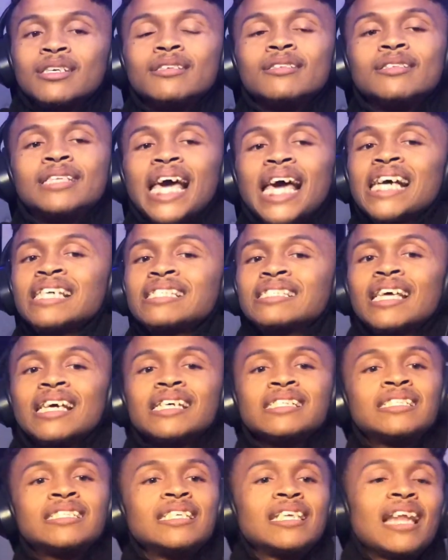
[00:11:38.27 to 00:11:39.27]
That's
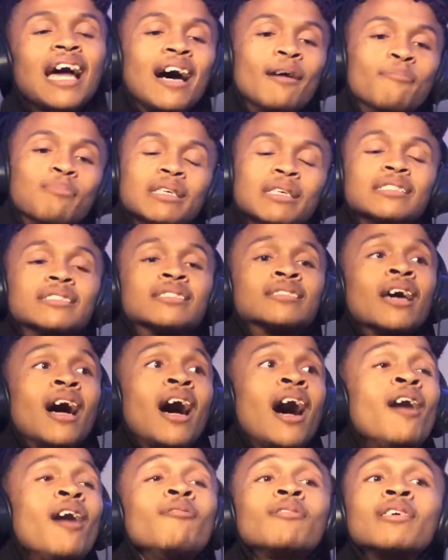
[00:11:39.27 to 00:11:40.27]
that shit I be
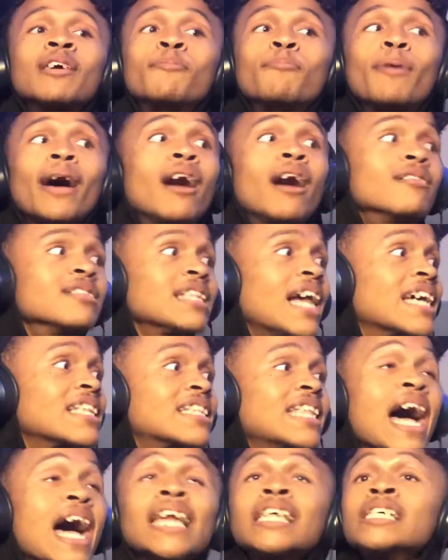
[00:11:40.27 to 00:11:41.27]
talking about. Like
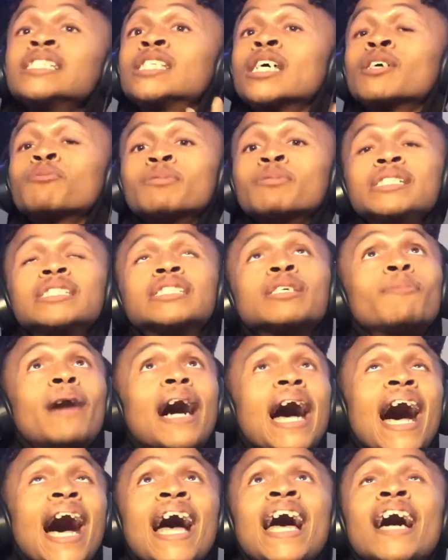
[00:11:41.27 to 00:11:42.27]
that is the reason
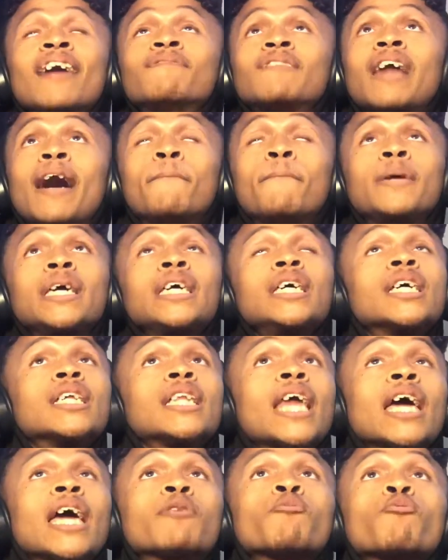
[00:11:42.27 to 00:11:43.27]
why I have not been
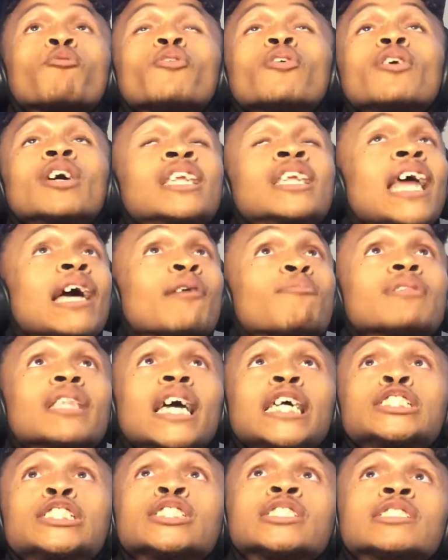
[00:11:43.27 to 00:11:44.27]
in a in a
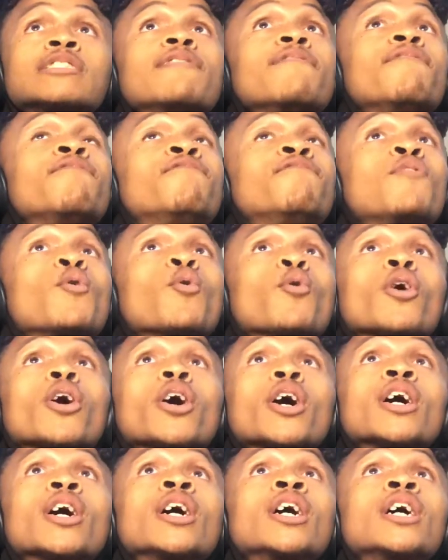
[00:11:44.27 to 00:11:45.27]
relationship for
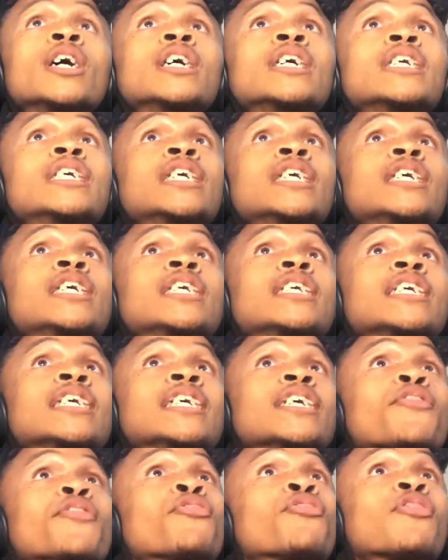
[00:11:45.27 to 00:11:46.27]

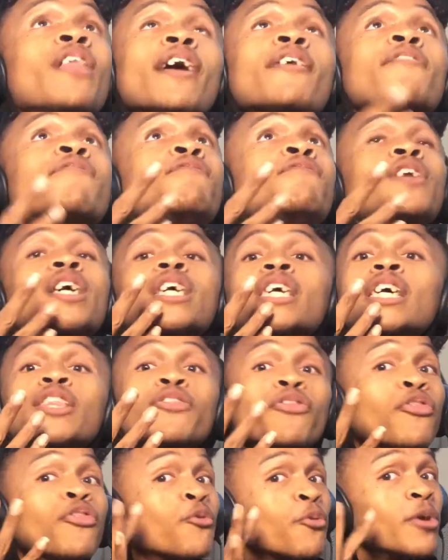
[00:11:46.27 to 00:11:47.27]
like
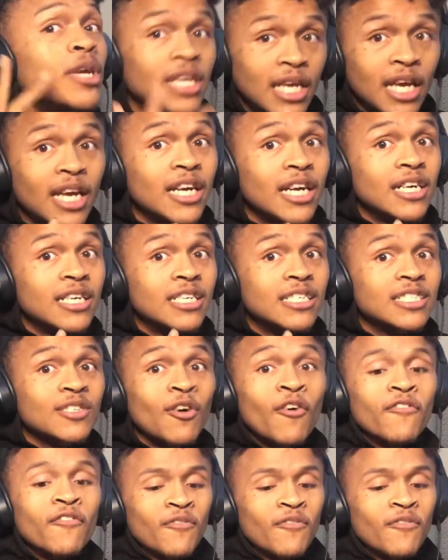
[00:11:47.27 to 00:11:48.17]
fucking three years or